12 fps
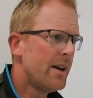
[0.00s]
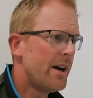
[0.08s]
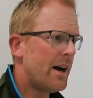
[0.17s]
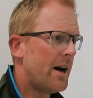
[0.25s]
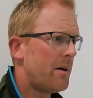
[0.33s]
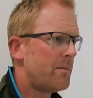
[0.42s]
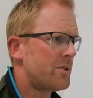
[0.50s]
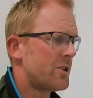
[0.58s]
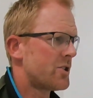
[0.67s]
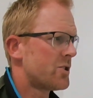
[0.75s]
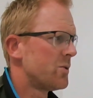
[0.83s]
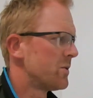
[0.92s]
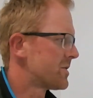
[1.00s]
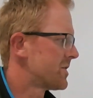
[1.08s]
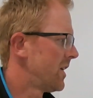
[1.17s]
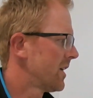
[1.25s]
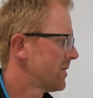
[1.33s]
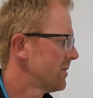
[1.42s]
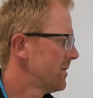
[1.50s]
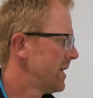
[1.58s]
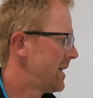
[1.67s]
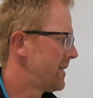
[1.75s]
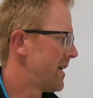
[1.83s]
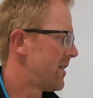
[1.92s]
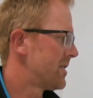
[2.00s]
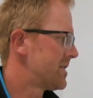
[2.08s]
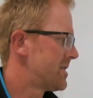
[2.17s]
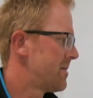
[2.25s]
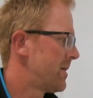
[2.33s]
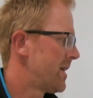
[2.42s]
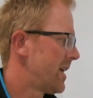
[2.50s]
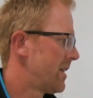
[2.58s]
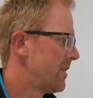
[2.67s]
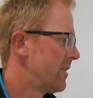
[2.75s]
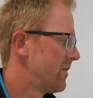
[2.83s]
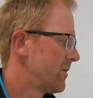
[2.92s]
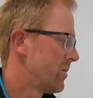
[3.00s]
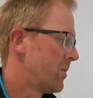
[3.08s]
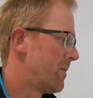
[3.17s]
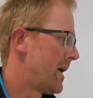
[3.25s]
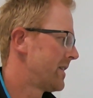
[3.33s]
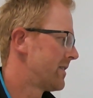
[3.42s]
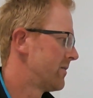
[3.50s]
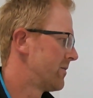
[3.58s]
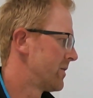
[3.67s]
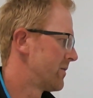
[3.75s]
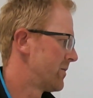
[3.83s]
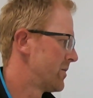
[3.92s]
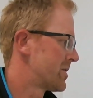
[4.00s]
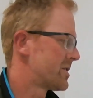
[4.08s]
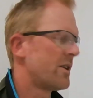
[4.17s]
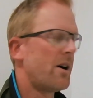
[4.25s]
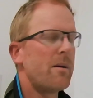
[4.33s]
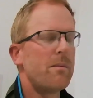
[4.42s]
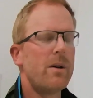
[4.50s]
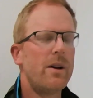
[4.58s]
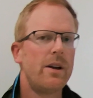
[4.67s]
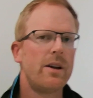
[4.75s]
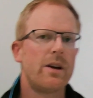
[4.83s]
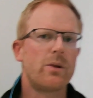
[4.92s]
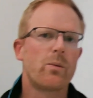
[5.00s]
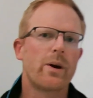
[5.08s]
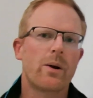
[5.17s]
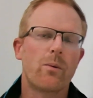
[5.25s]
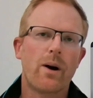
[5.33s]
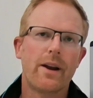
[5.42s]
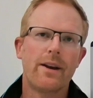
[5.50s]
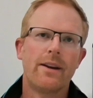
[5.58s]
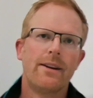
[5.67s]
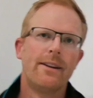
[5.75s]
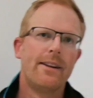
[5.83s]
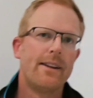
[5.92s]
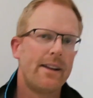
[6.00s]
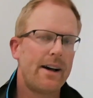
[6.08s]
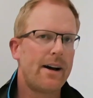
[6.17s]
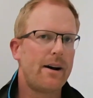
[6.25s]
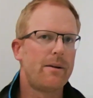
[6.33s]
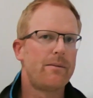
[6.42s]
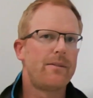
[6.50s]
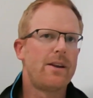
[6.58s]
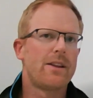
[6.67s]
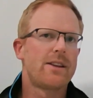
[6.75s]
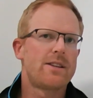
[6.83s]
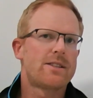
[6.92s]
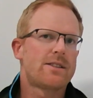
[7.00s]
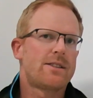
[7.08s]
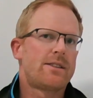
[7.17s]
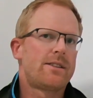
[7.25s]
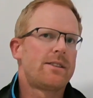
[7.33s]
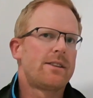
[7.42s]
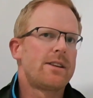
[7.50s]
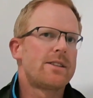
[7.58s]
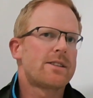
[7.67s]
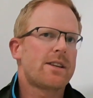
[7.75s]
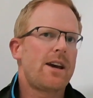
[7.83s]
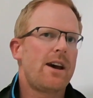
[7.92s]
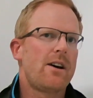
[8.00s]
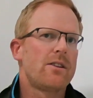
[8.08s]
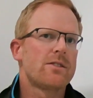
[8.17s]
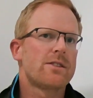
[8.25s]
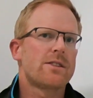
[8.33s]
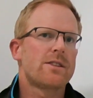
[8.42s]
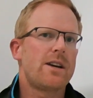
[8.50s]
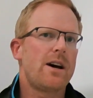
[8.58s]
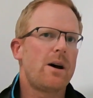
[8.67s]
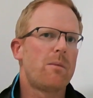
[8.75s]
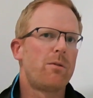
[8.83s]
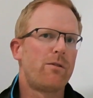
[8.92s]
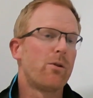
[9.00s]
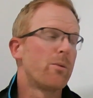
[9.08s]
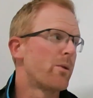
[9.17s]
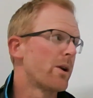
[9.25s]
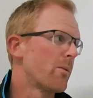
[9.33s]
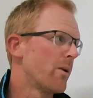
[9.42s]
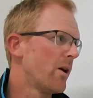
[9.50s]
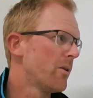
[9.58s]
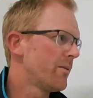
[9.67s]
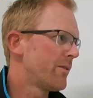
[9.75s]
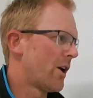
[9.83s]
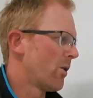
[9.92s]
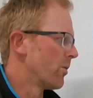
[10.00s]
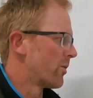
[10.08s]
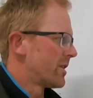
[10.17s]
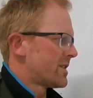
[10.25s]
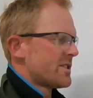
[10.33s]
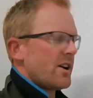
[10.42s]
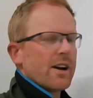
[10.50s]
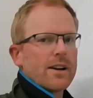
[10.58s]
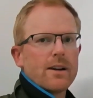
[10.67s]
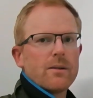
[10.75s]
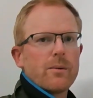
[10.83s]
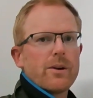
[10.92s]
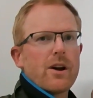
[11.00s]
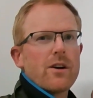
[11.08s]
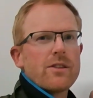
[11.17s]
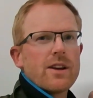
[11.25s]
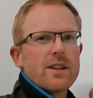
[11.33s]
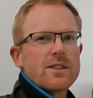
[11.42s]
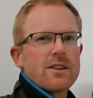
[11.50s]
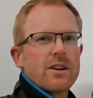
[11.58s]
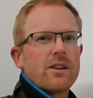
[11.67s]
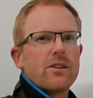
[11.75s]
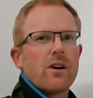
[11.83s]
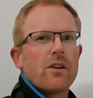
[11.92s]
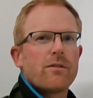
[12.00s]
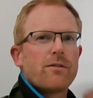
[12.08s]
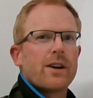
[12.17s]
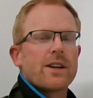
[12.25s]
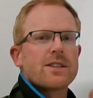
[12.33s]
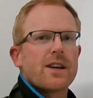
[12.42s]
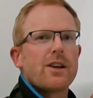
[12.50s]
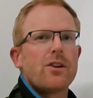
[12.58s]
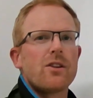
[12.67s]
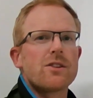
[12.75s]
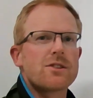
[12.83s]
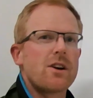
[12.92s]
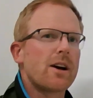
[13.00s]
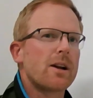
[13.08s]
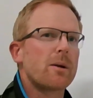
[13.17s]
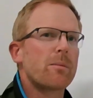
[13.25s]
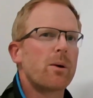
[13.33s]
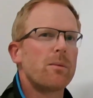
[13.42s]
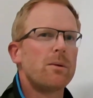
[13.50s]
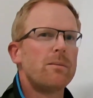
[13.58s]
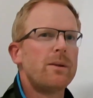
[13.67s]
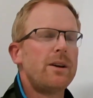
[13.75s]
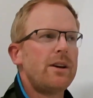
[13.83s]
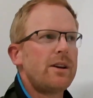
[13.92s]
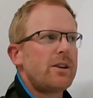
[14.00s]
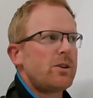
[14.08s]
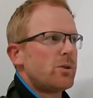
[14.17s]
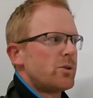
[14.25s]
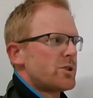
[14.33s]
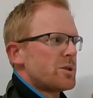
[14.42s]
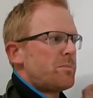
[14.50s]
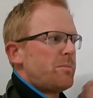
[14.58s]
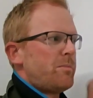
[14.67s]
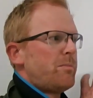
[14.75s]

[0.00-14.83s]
to short cycle, and they're inseminated or mated for the first time in week 1. Now these these cows perform really well. They're already cycling, we know that, so you're not fixing a non-cycling problem. You're just